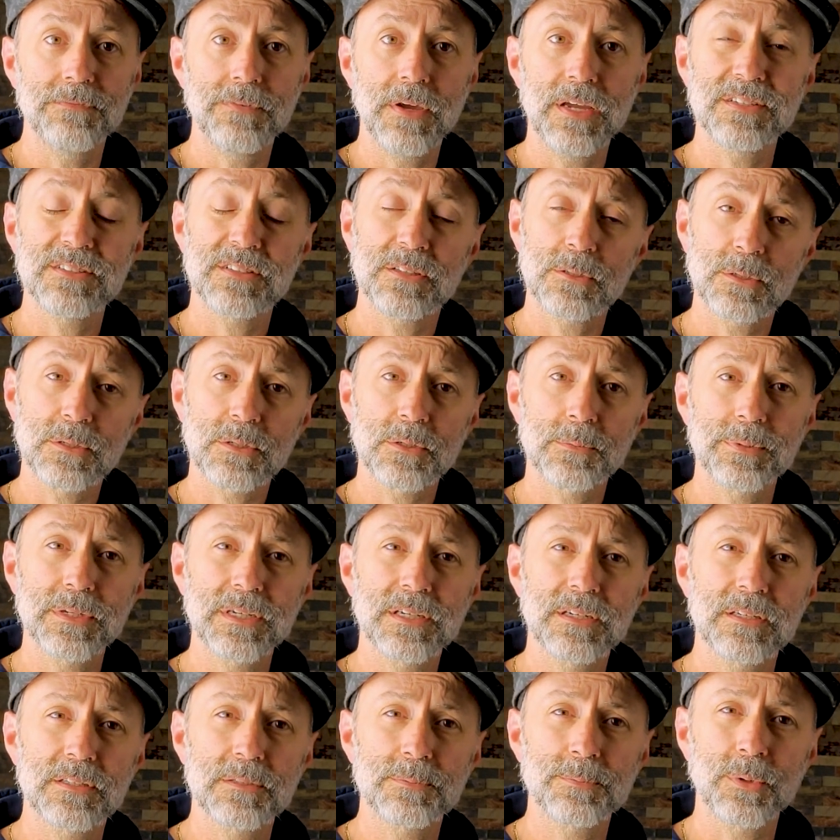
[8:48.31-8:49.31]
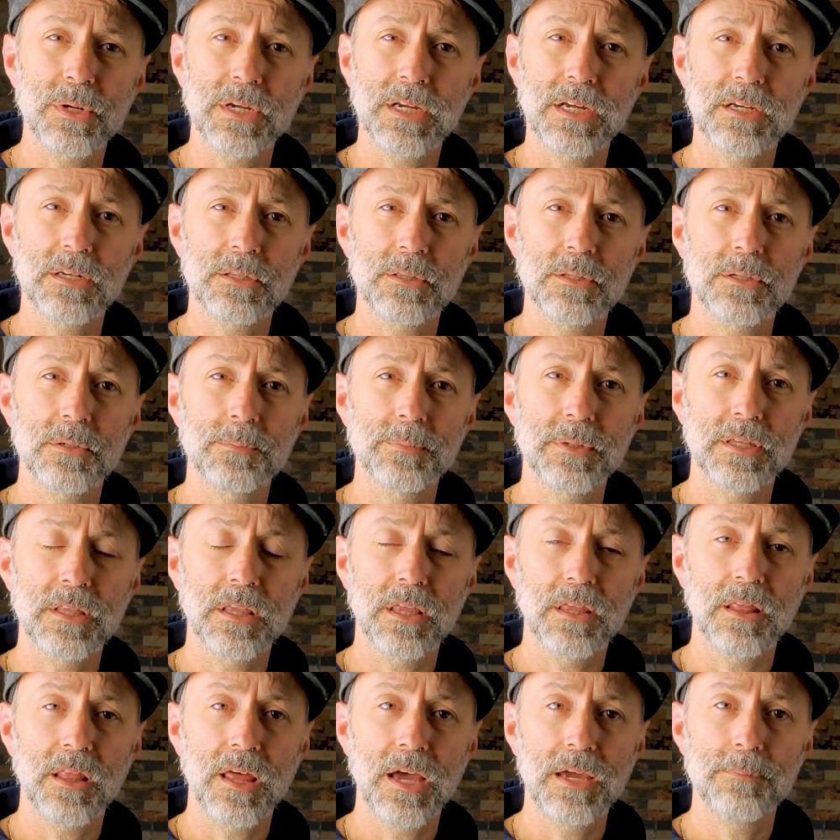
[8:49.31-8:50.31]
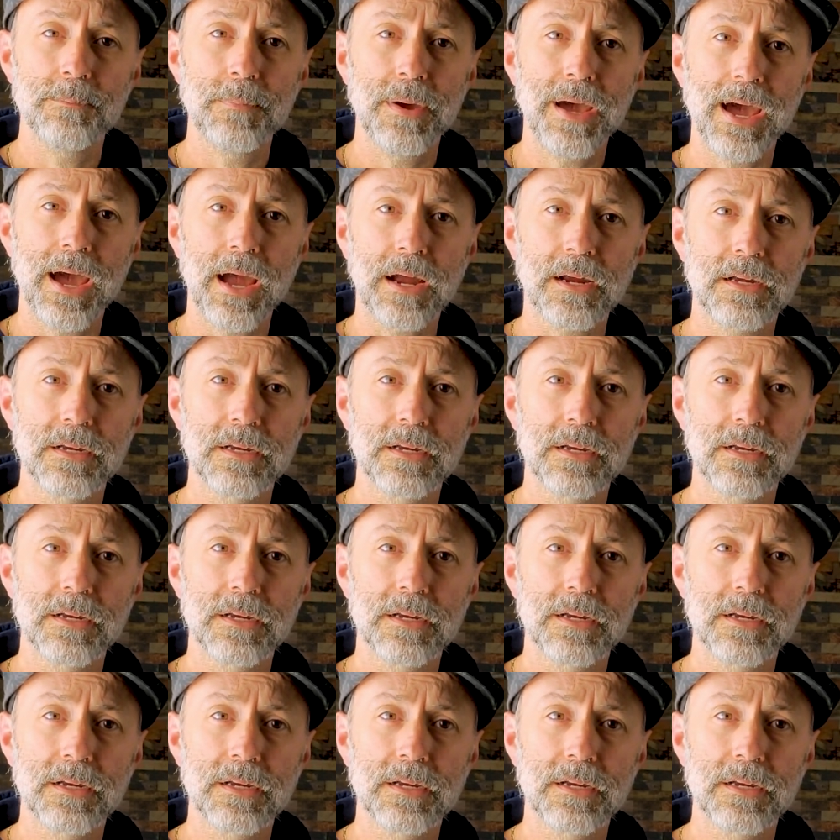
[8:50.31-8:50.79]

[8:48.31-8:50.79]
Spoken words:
face a little bit, and it's bringing a little bit of the light back.